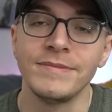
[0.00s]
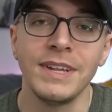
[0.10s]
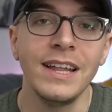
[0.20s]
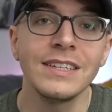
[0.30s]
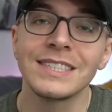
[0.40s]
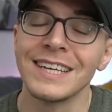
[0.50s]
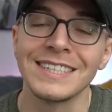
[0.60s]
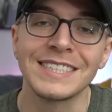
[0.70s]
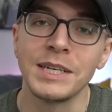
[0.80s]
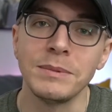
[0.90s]
it looks like
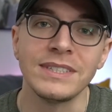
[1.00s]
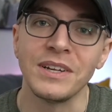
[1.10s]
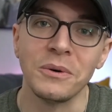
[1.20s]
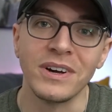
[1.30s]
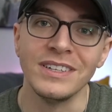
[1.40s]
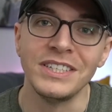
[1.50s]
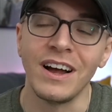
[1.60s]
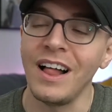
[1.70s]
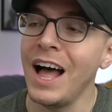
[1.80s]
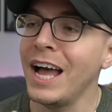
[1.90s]
it's gonna be so good,
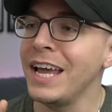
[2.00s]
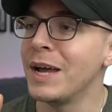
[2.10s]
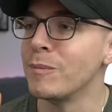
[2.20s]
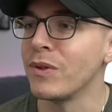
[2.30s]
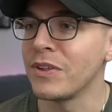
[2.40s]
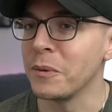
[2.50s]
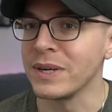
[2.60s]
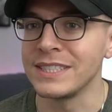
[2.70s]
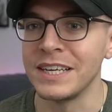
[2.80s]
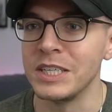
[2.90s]
y'all. I am so
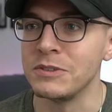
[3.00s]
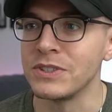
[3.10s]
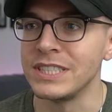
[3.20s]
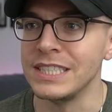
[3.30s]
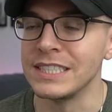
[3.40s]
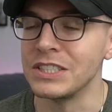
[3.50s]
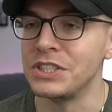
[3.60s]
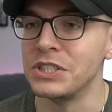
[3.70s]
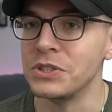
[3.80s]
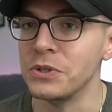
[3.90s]
excited for season
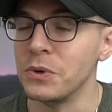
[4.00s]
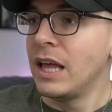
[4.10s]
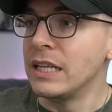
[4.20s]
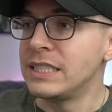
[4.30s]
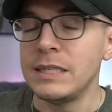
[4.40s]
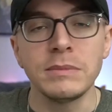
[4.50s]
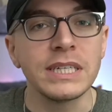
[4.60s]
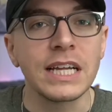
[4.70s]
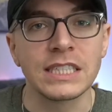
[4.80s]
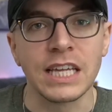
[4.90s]
2. It seems
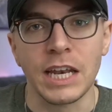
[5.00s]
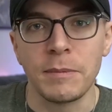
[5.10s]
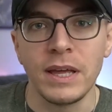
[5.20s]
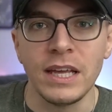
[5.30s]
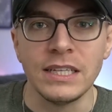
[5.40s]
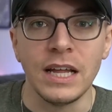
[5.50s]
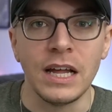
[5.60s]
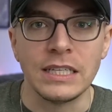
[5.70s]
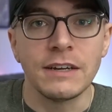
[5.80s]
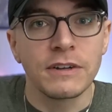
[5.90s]
like it's gonna be
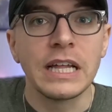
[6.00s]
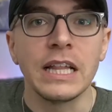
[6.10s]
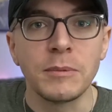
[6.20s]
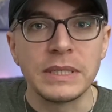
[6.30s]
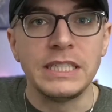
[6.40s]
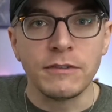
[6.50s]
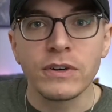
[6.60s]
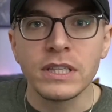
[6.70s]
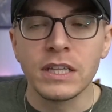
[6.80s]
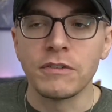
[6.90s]
definitely a little bit
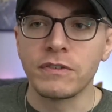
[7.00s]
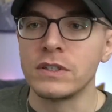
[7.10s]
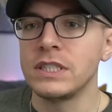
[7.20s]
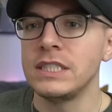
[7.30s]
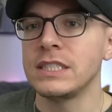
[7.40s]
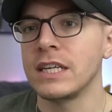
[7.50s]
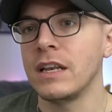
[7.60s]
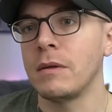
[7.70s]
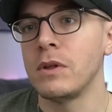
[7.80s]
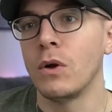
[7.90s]
different than the first
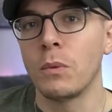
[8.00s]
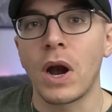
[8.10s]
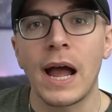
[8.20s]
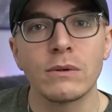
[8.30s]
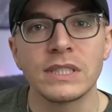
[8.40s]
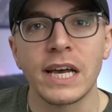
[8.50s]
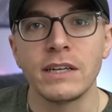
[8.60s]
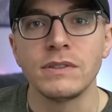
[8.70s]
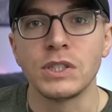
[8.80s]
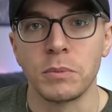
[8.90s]
season. And you know, we're
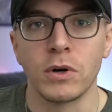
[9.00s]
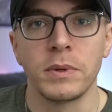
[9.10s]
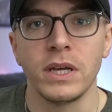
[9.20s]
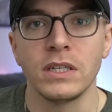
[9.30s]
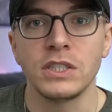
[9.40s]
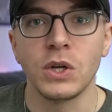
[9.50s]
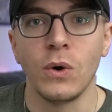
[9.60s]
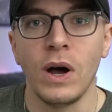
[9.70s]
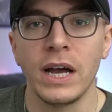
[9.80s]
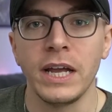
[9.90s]
outside of suburbia,
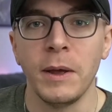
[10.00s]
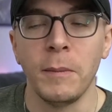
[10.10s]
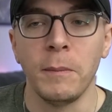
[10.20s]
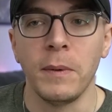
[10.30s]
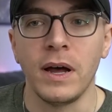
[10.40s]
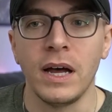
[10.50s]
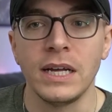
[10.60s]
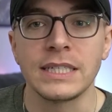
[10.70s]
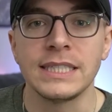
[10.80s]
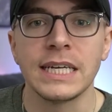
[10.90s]
so I am
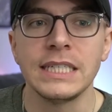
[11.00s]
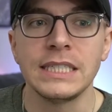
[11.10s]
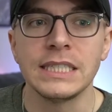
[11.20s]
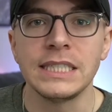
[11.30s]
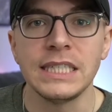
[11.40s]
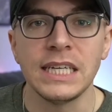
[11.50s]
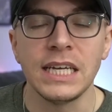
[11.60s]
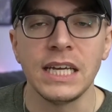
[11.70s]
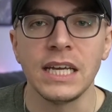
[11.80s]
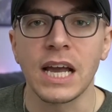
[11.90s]
excited to
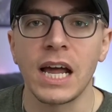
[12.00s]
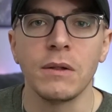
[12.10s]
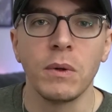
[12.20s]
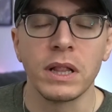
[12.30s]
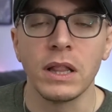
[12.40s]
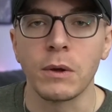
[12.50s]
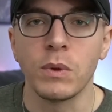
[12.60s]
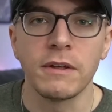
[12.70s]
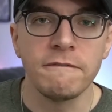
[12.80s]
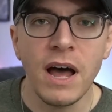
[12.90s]
see kind of what the
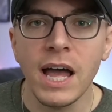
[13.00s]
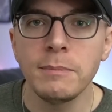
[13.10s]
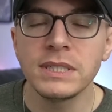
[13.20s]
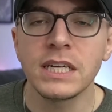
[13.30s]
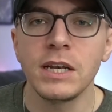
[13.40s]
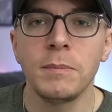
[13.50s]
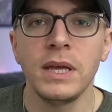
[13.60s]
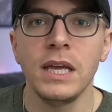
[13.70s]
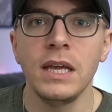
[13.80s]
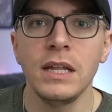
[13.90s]
vibe is gonna
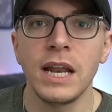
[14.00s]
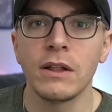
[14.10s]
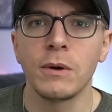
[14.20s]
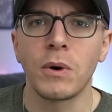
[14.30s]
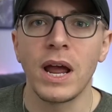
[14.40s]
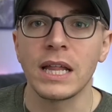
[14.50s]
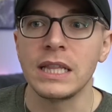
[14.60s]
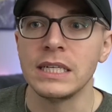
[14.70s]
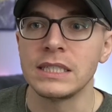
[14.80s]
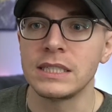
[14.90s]
be now that we're at
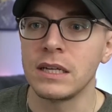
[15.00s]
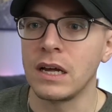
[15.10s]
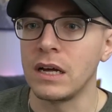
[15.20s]
this